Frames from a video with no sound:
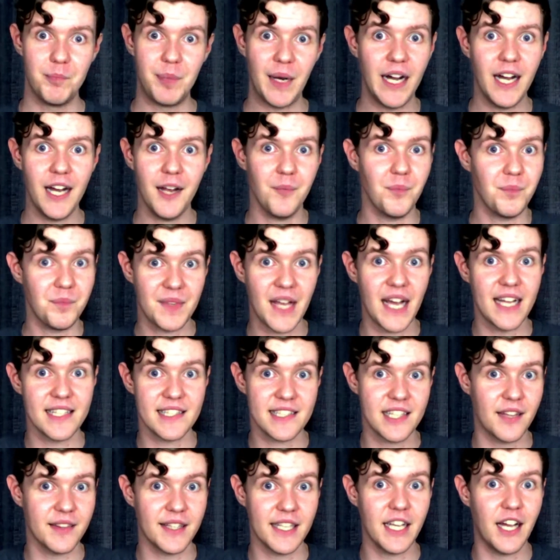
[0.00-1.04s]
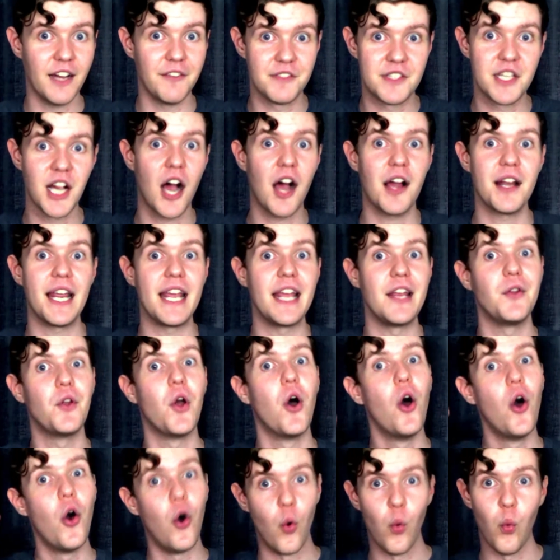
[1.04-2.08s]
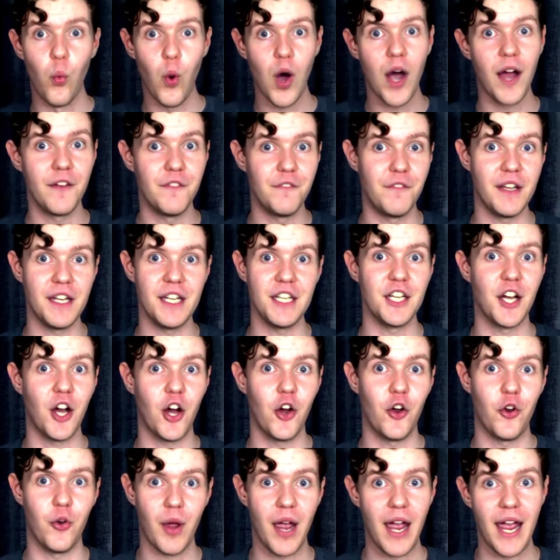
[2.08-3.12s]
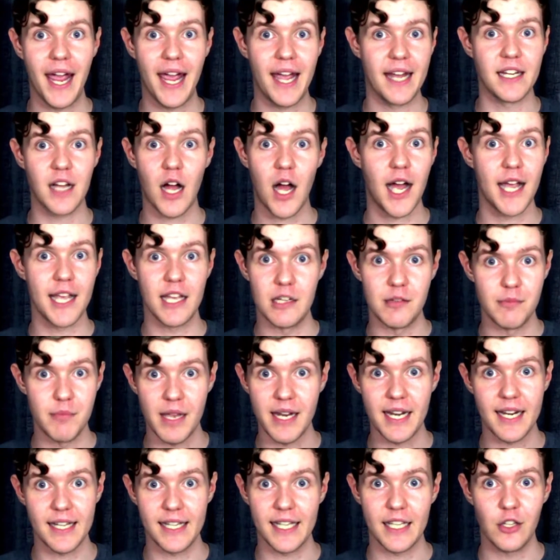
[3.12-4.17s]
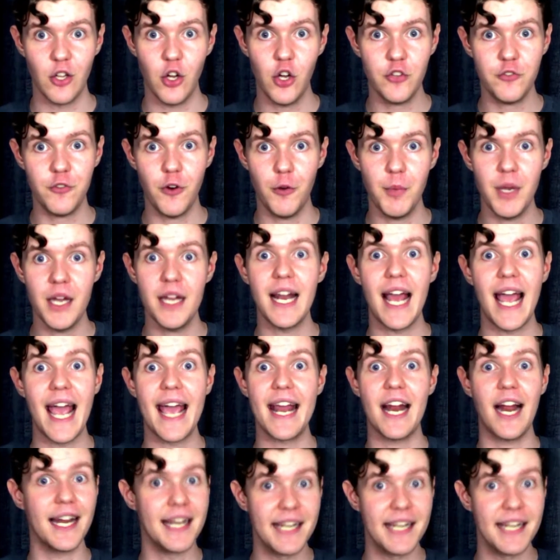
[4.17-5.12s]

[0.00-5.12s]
But that's something I've done in one video and I immediately learned from it and